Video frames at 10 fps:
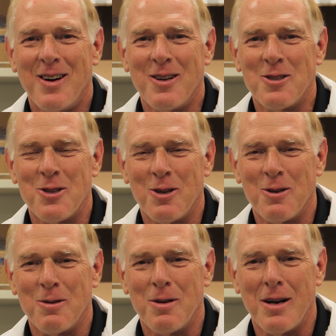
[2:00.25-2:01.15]

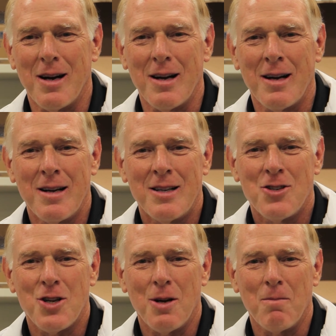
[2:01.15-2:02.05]
also uh,
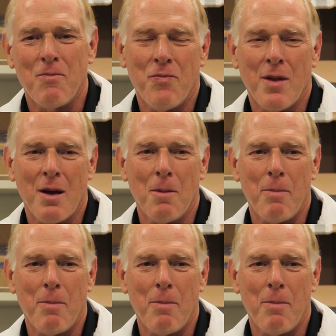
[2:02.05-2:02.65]
some uh,